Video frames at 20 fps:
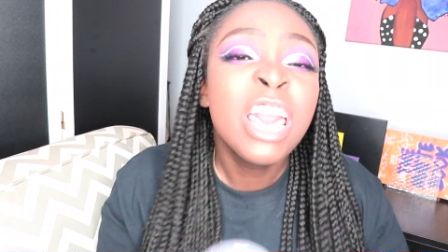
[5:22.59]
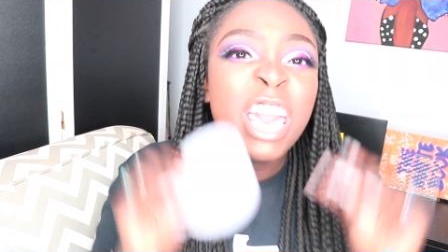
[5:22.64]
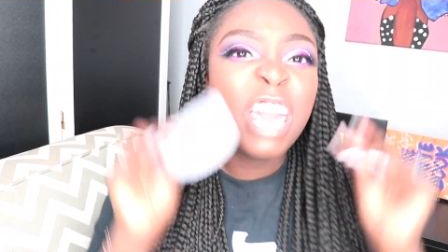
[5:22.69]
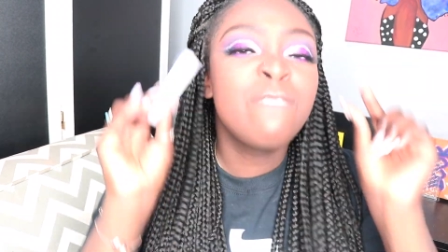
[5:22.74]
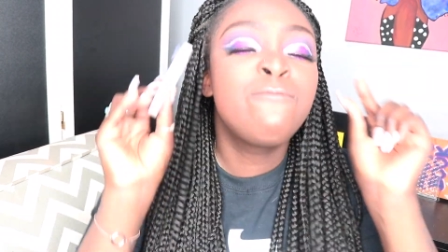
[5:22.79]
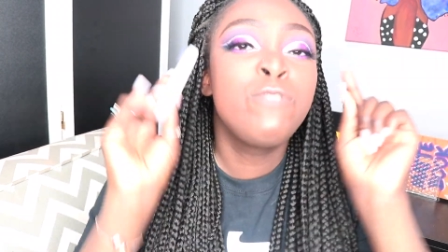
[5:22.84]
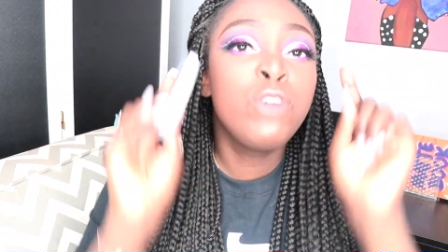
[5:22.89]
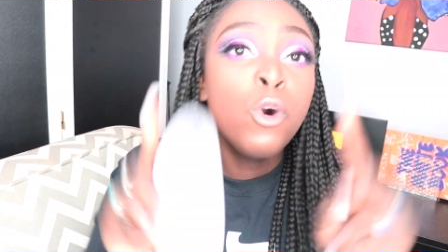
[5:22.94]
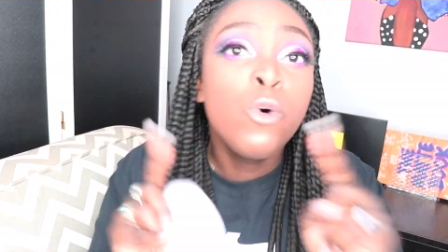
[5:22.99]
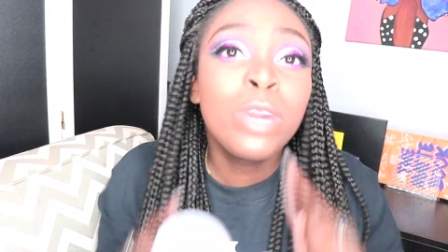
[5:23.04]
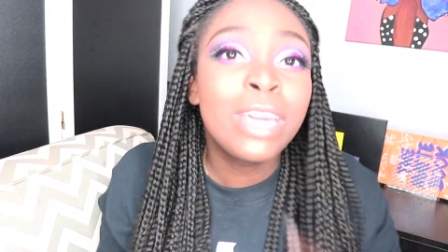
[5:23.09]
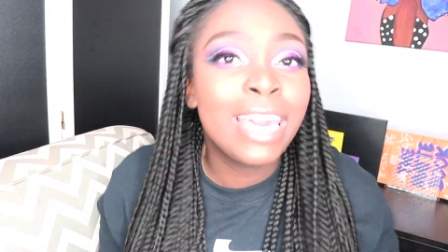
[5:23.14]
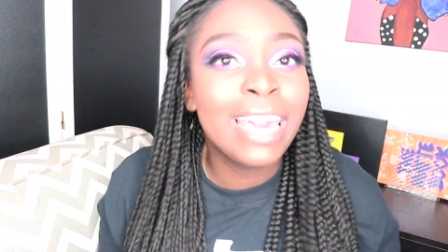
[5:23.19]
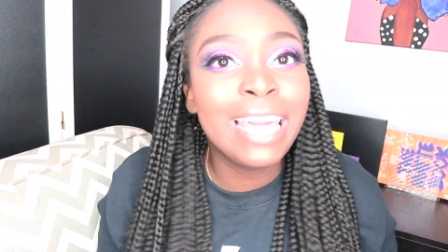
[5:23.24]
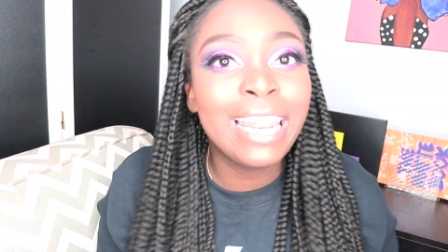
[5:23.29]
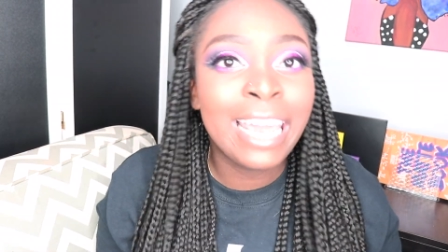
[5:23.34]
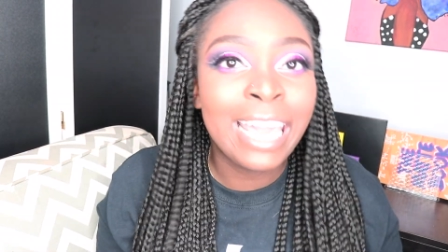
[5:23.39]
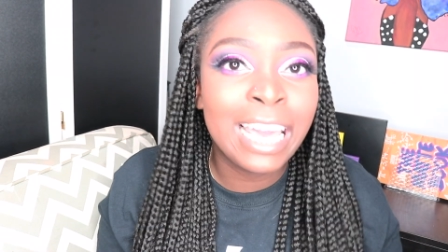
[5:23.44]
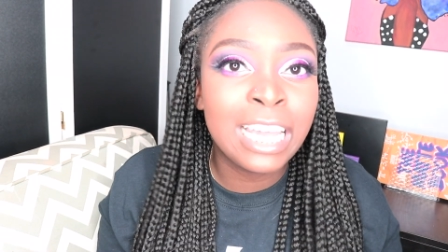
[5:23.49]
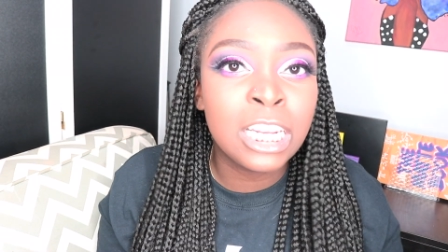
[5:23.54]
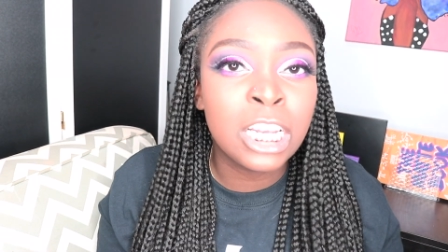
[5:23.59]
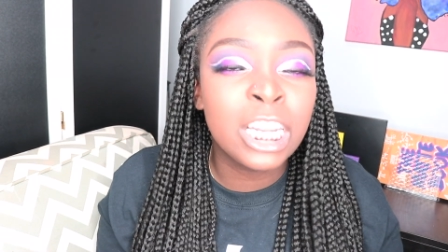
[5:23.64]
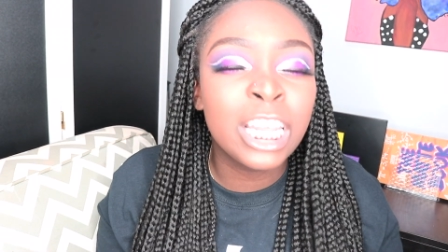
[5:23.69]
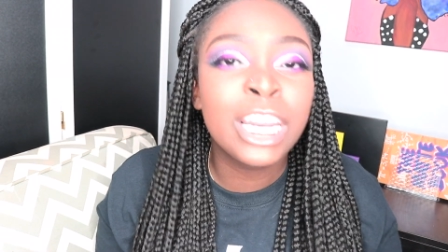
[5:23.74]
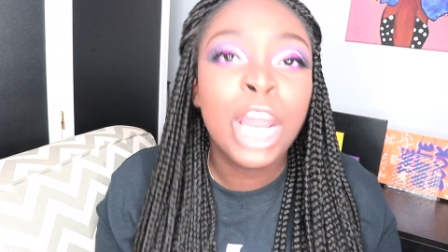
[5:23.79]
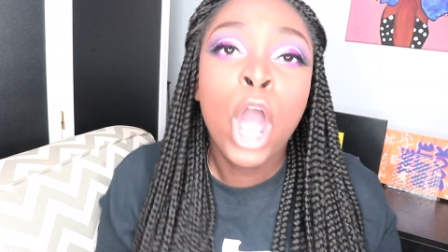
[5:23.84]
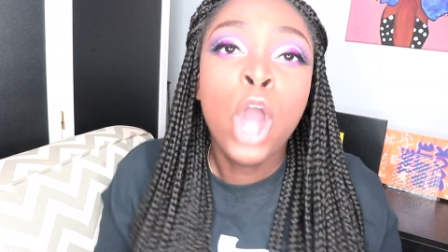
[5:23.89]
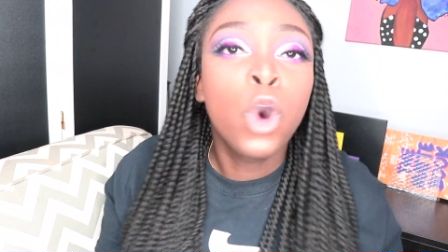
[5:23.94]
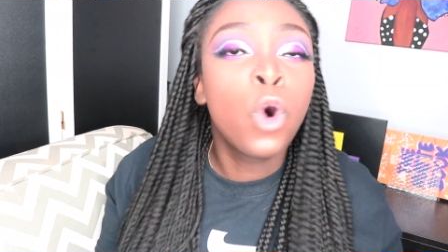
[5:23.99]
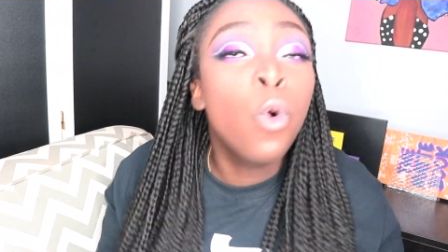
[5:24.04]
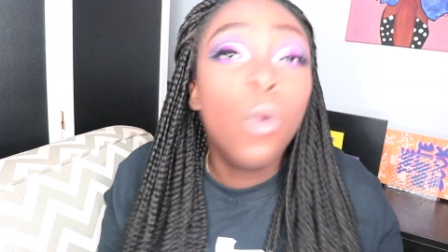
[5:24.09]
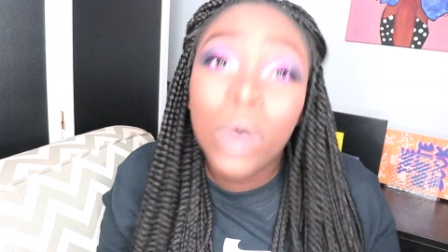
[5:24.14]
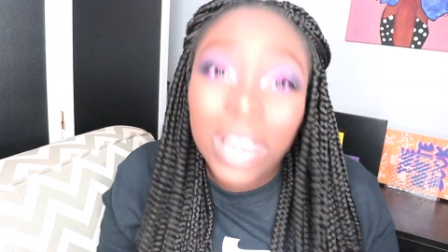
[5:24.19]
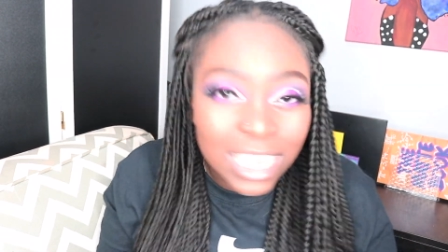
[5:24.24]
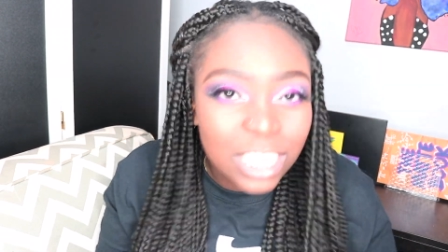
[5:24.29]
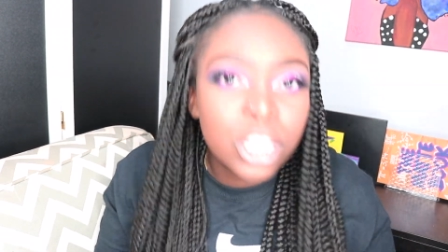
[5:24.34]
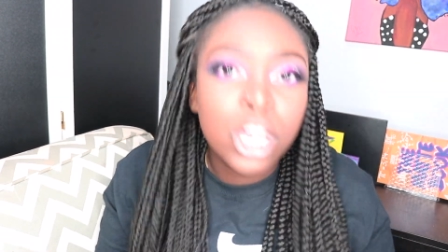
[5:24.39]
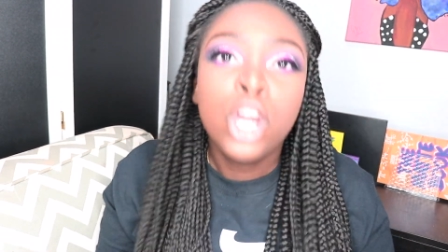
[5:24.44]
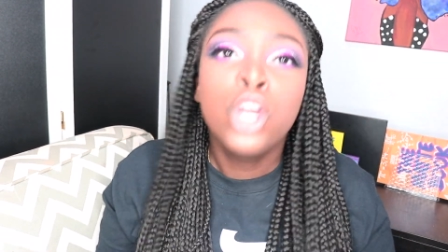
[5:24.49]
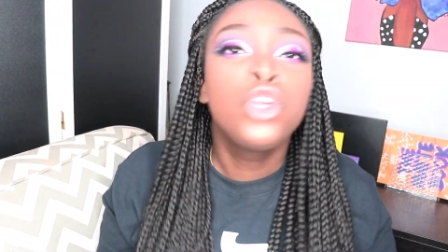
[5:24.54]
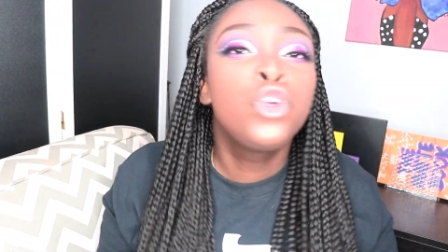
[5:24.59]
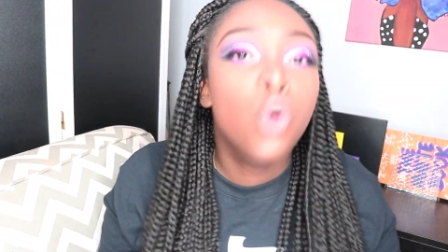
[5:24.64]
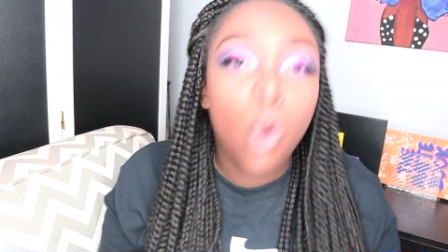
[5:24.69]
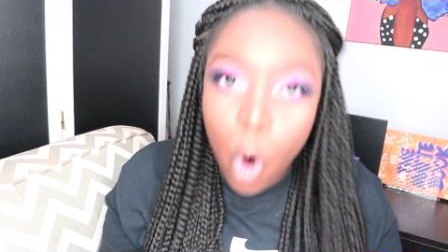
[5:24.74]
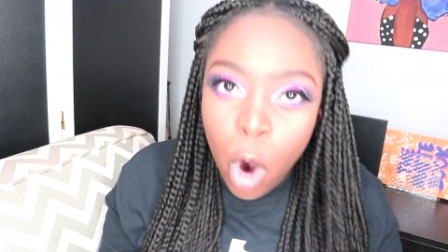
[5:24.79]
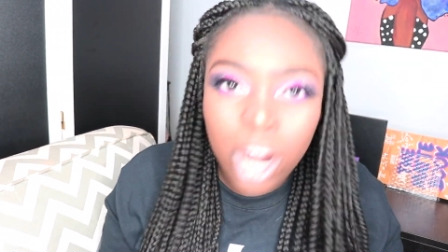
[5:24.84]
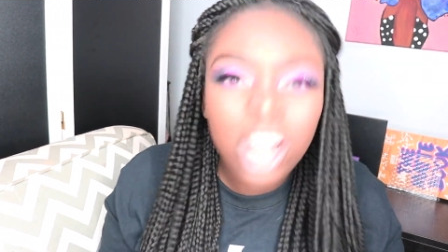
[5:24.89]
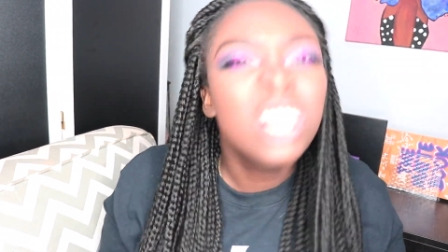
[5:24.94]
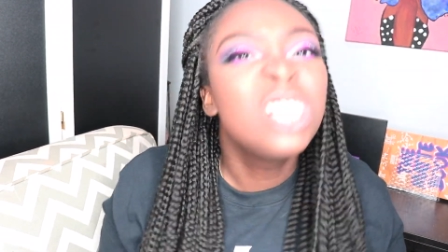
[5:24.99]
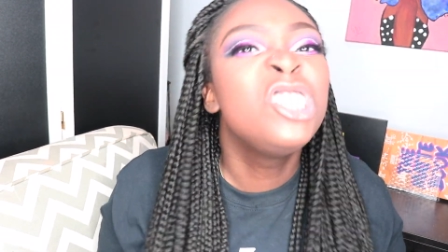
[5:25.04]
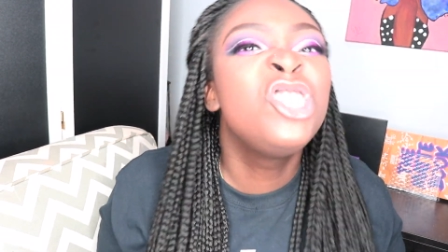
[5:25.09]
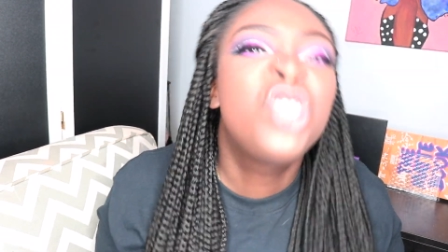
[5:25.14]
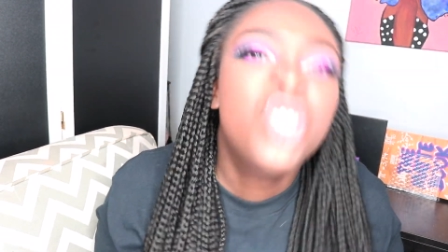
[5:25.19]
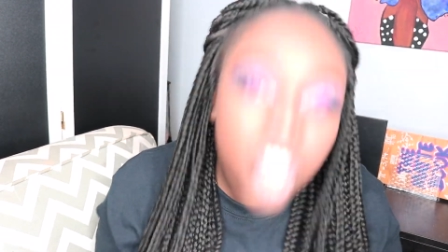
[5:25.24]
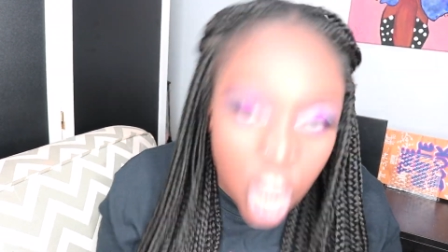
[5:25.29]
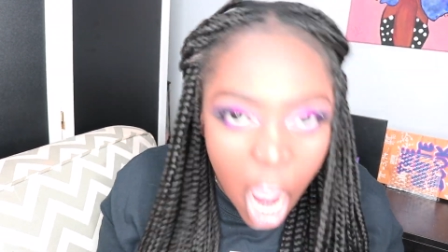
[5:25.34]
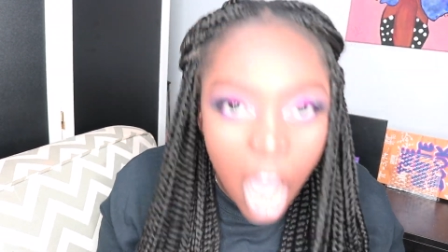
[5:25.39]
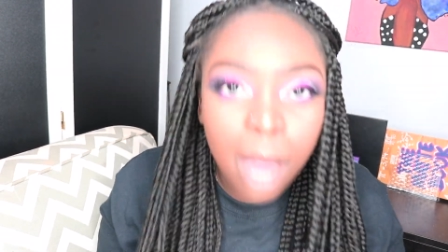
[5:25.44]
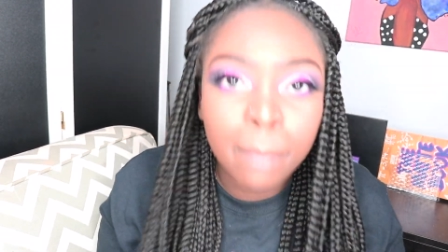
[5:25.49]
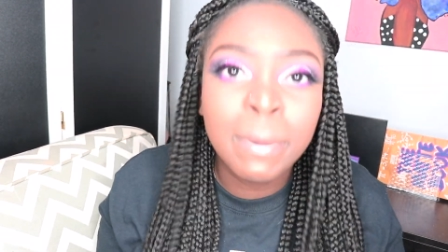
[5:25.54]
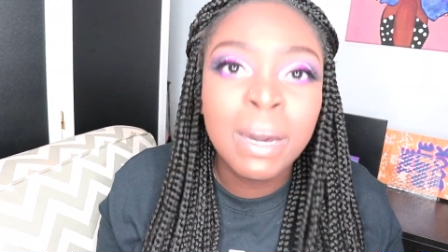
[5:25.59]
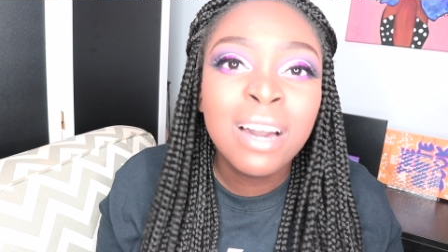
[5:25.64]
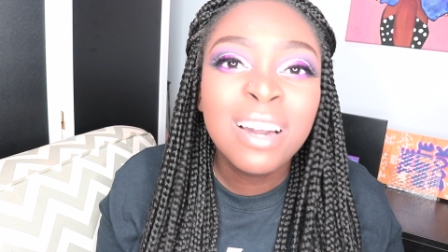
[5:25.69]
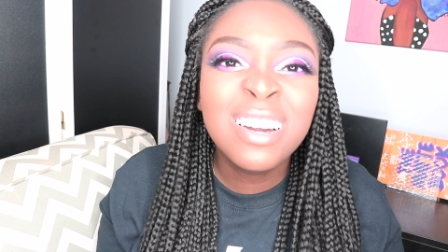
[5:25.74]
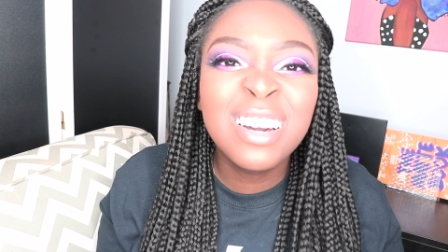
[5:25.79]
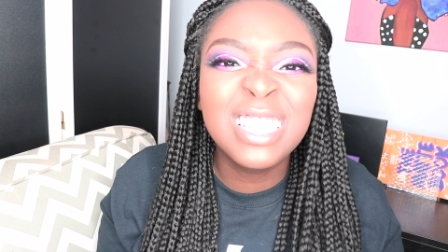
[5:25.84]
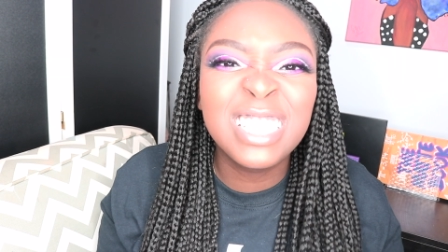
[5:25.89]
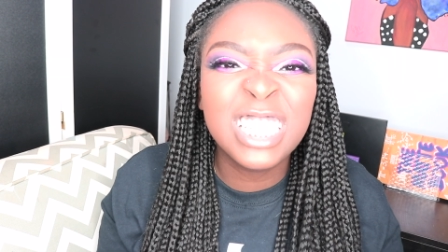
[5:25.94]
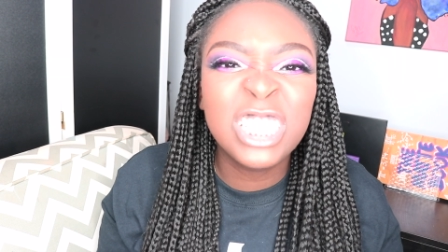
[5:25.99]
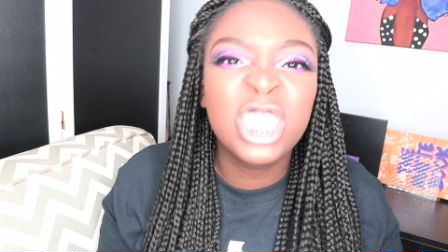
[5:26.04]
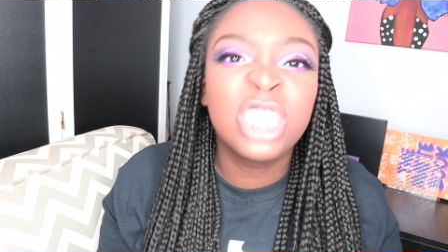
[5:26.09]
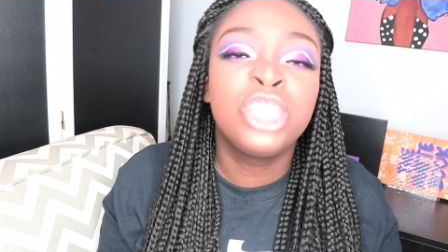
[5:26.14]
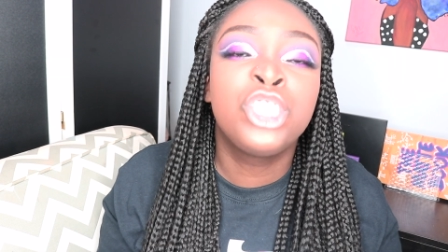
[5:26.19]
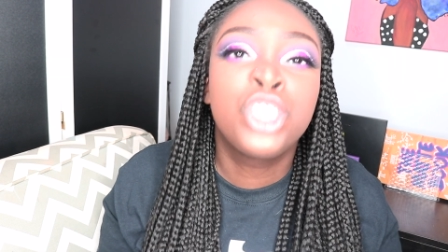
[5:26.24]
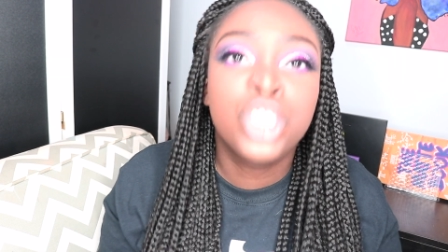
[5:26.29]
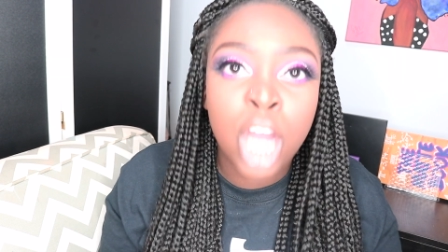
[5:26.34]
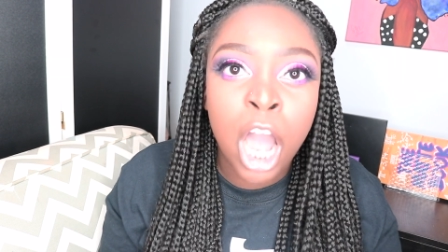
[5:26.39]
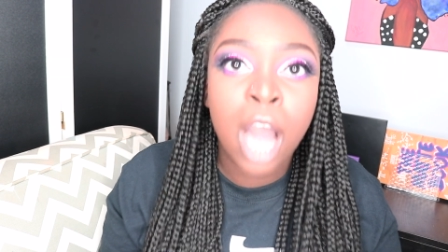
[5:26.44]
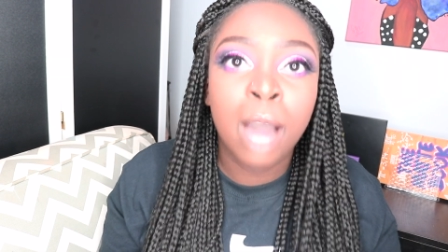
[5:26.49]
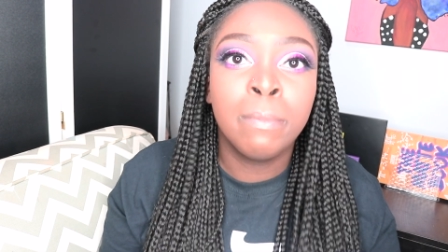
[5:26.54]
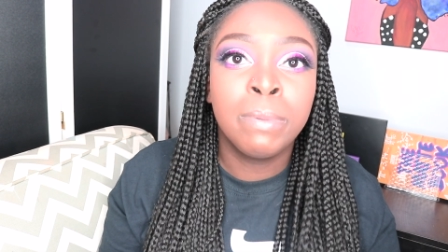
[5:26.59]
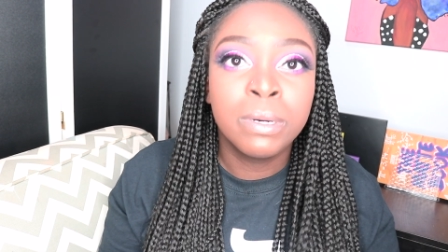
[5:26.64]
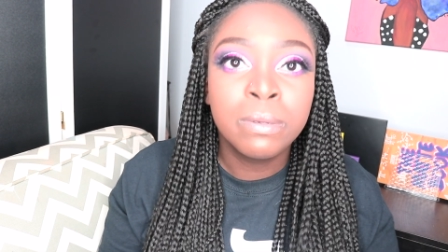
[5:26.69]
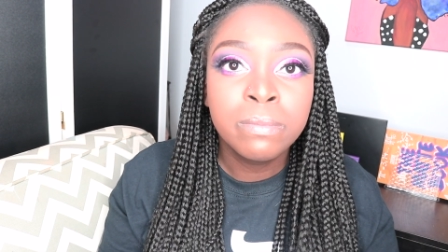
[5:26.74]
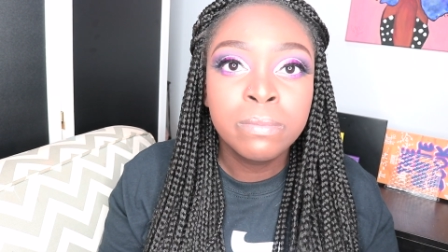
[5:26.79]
if you can't handle it, quit your job, because it's a job.